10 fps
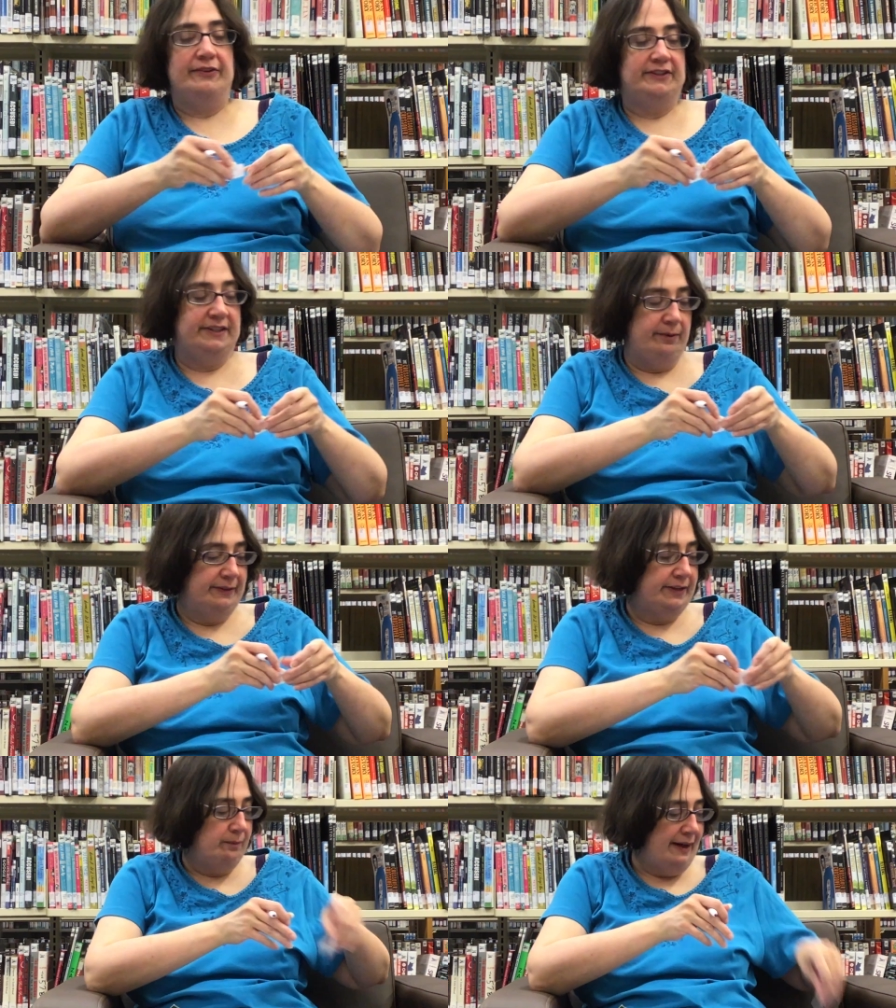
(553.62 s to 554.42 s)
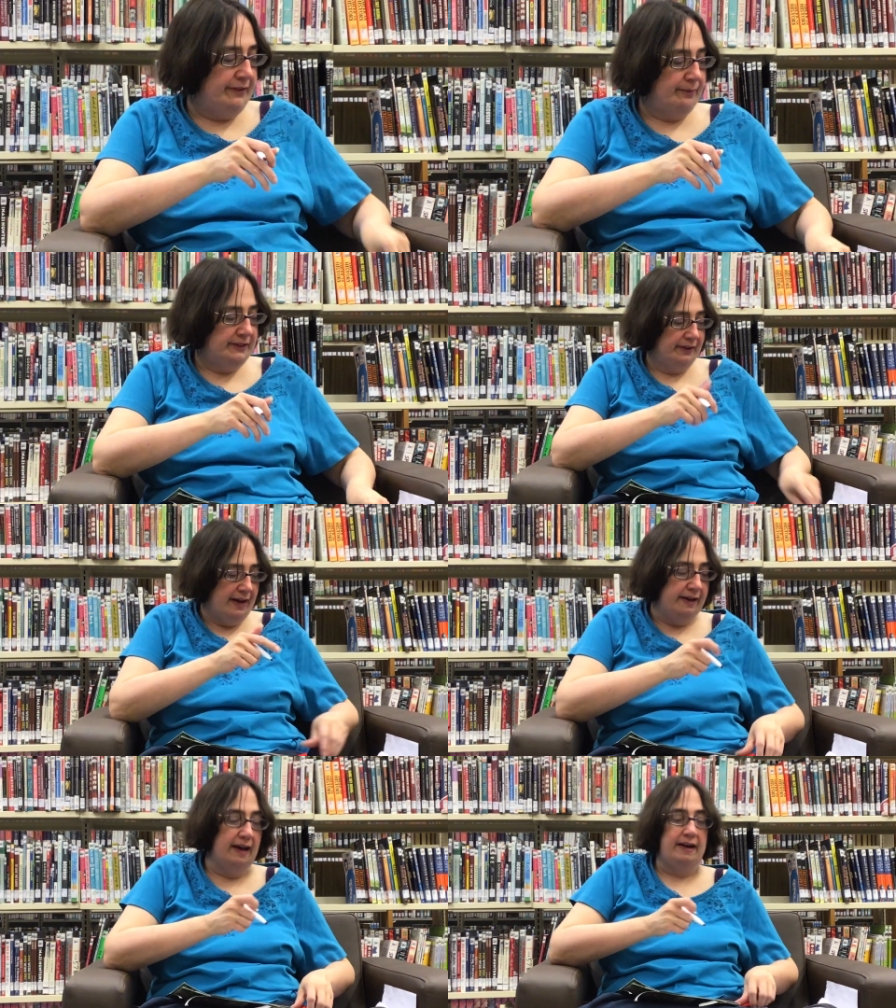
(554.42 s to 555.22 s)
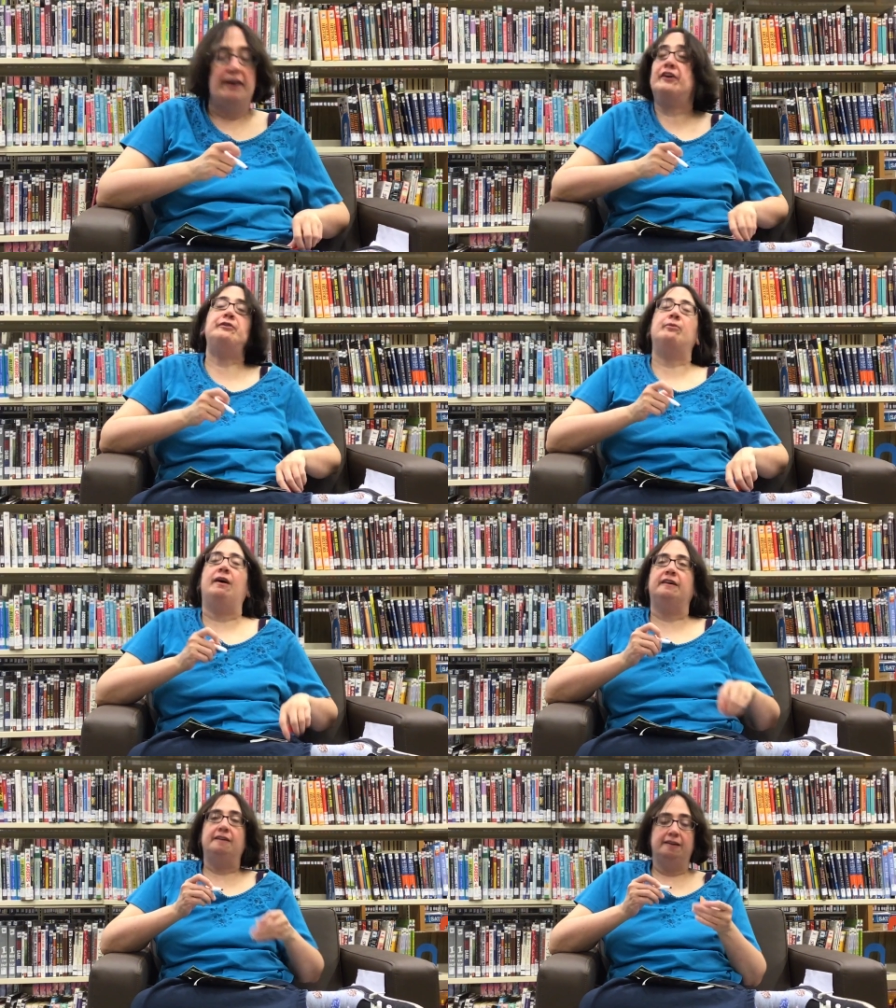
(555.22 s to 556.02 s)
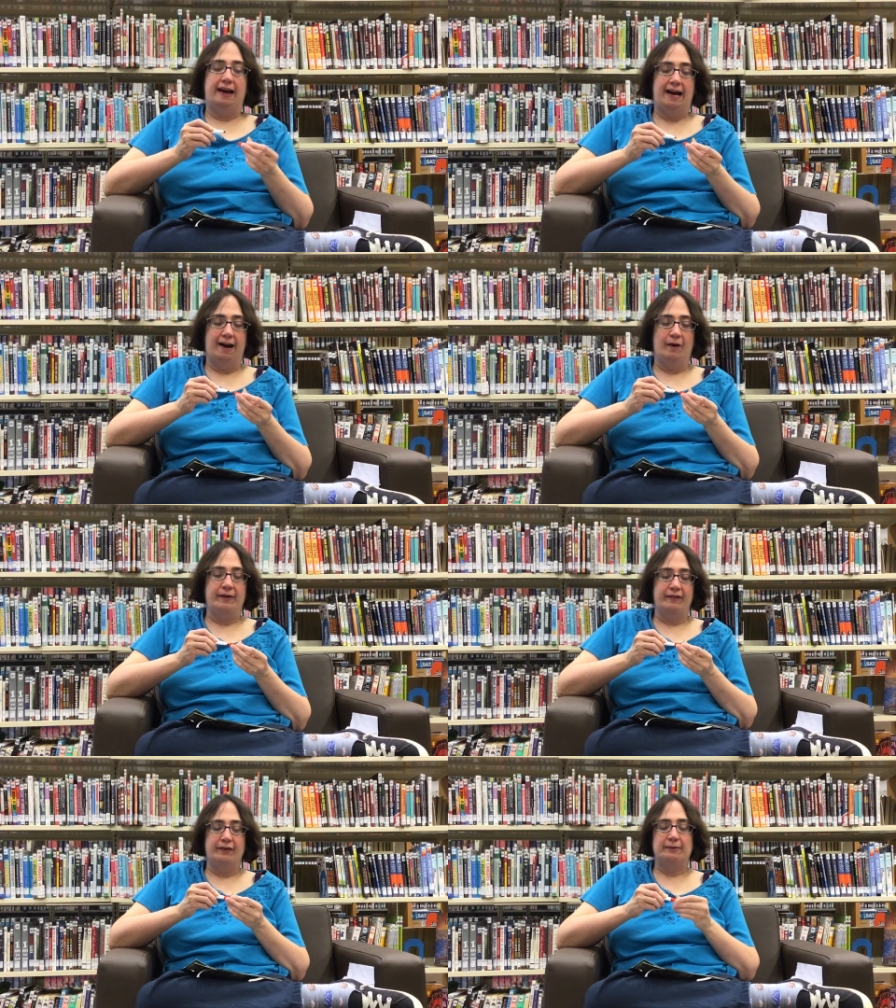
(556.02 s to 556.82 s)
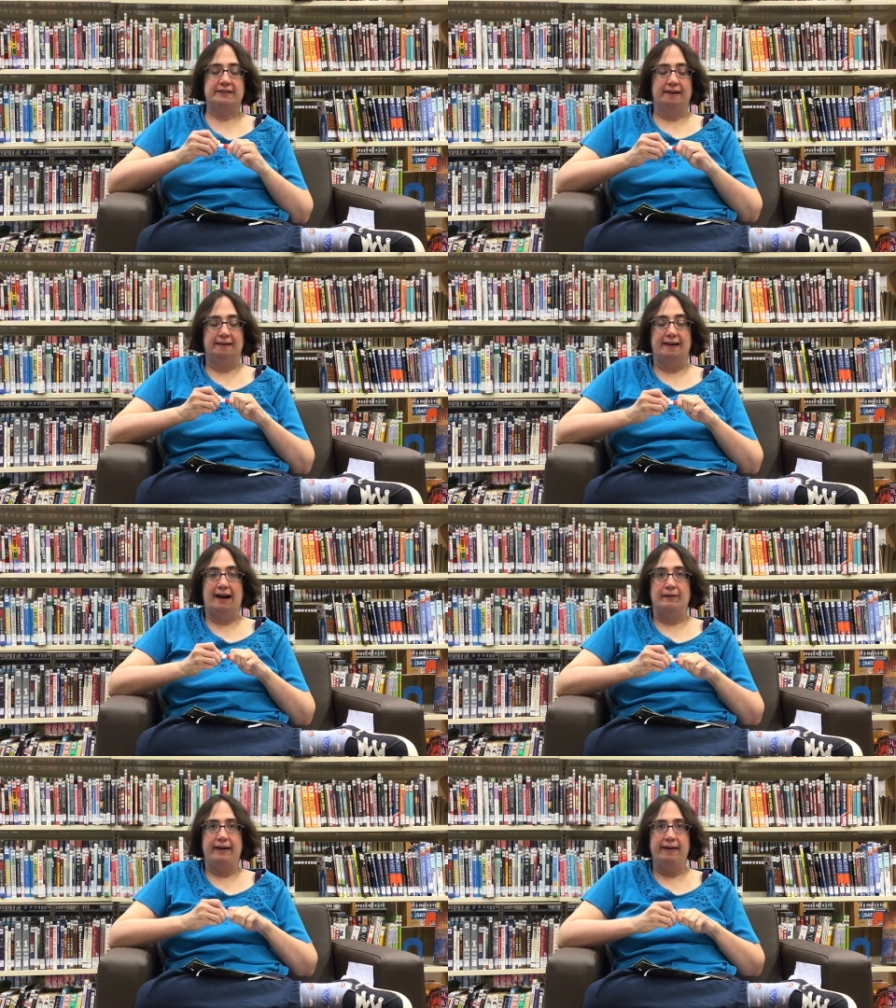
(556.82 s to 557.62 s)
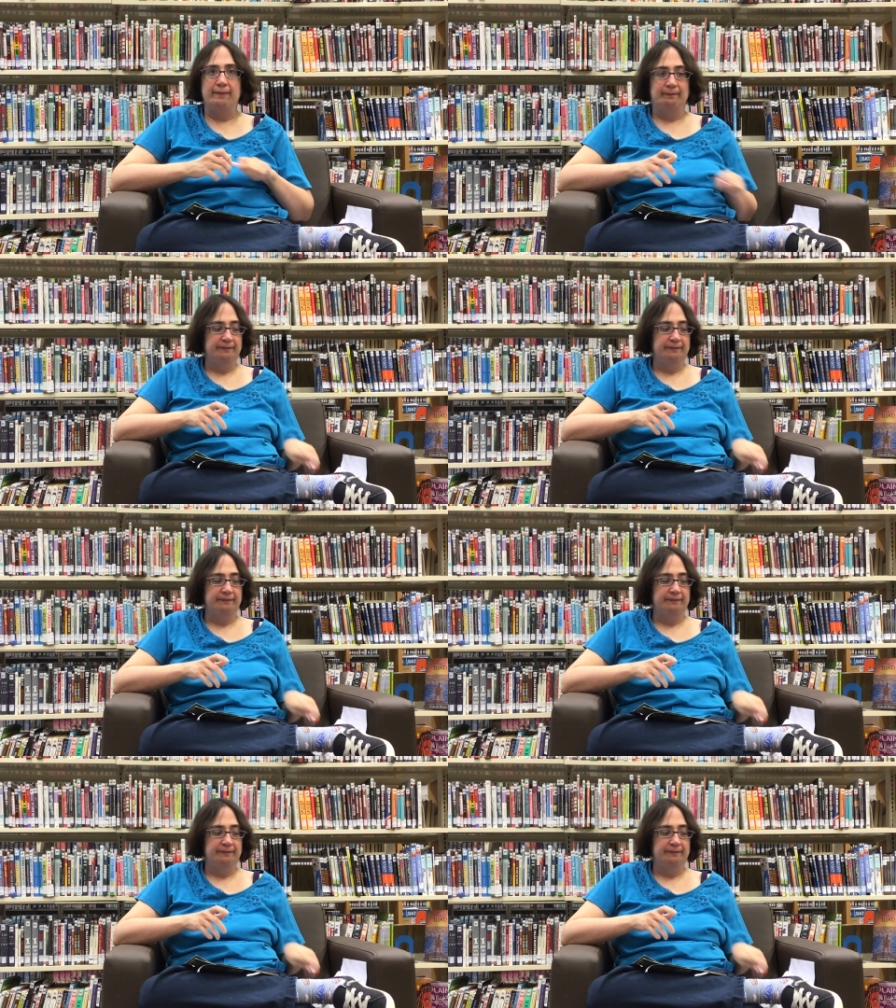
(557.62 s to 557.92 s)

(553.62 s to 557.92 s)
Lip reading: could see what the weather was like, and I could draw a cloud if it was cloudy.